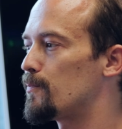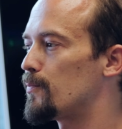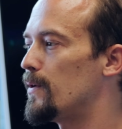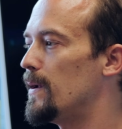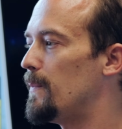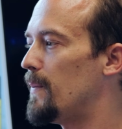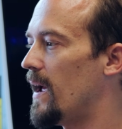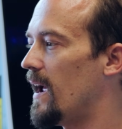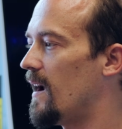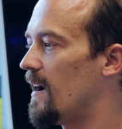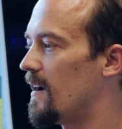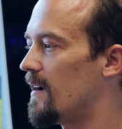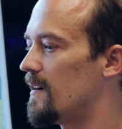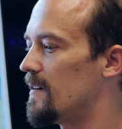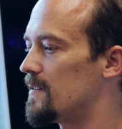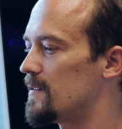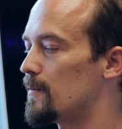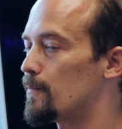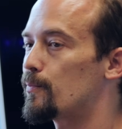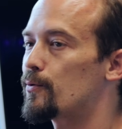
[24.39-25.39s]

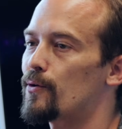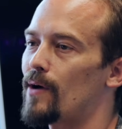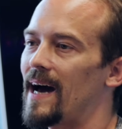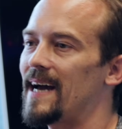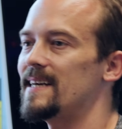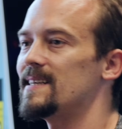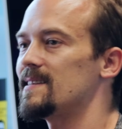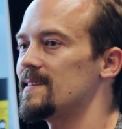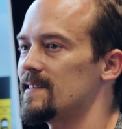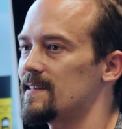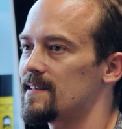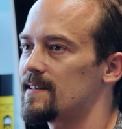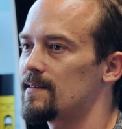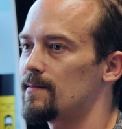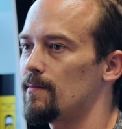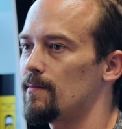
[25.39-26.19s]
prepare the prizes.